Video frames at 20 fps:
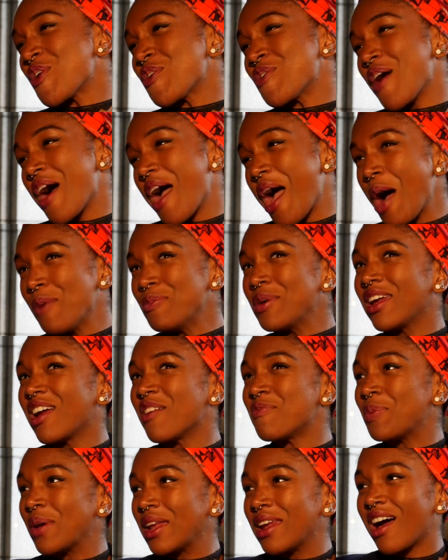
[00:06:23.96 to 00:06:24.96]
all right. I mean,
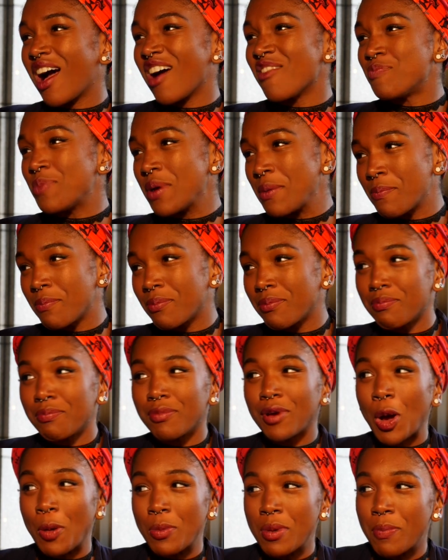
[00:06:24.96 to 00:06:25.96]
I've been
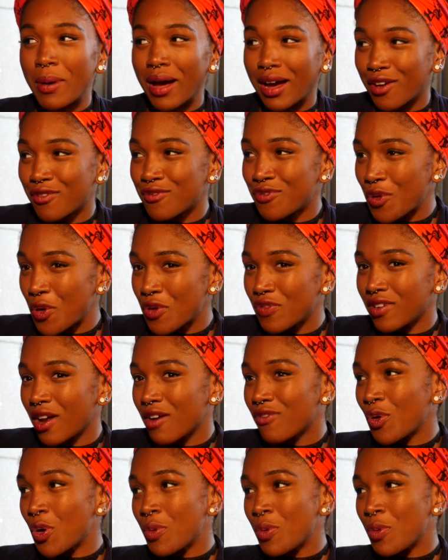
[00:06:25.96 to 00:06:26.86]
coming back and forth now for